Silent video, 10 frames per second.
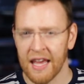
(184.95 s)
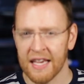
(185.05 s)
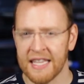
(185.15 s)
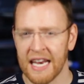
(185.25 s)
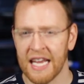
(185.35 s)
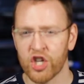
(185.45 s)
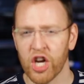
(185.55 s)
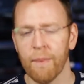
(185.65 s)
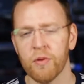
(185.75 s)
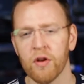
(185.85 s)
is that in
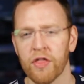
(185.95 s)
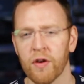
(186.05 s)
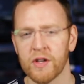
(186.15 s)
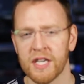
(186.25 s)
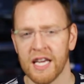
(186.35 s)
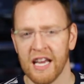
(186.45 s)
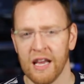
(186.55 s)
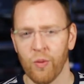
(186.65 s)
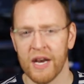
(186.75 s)
chapter 13,